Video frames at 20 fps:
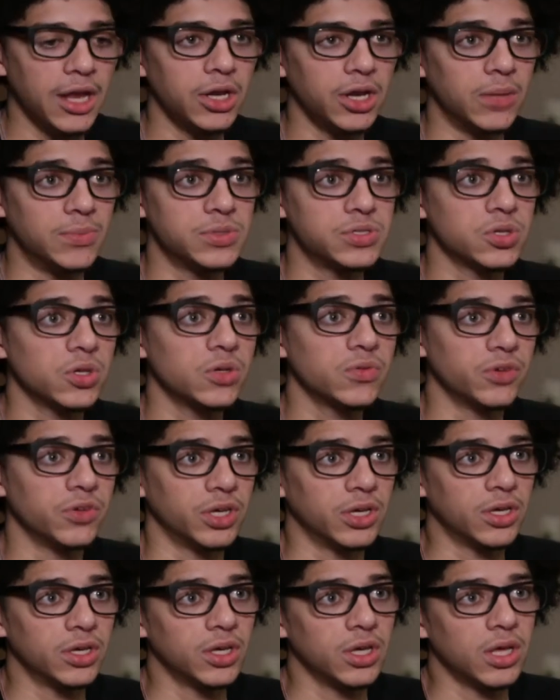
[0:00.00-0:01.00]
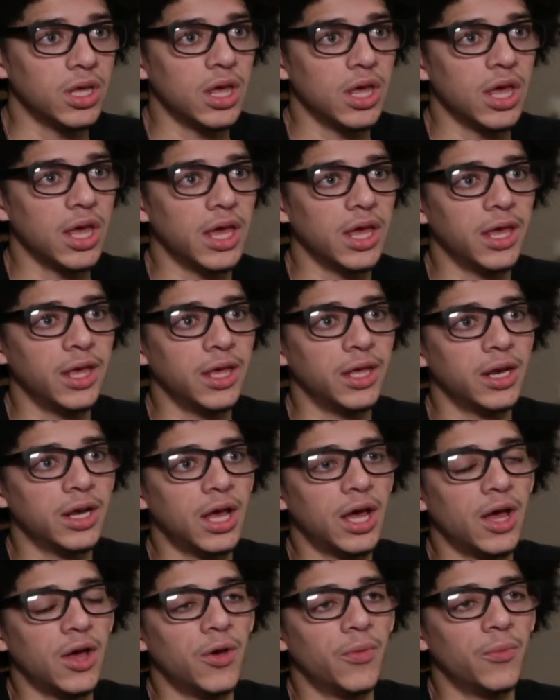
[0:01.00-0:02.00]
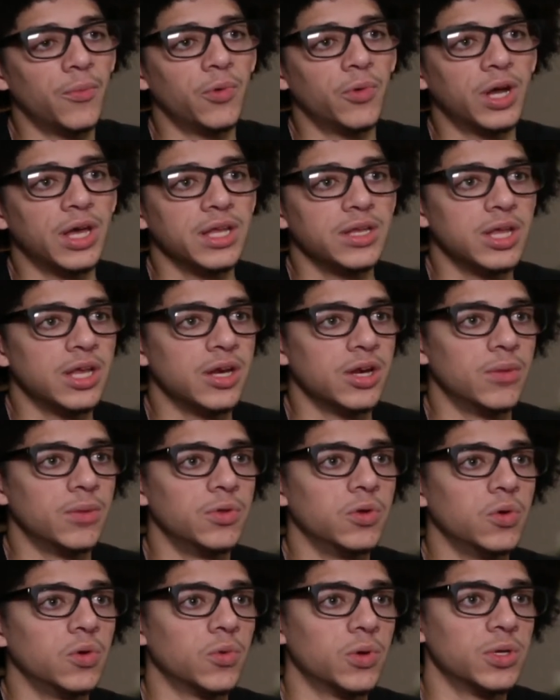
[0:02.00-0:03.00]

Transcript: I ended up serving, and what I ended up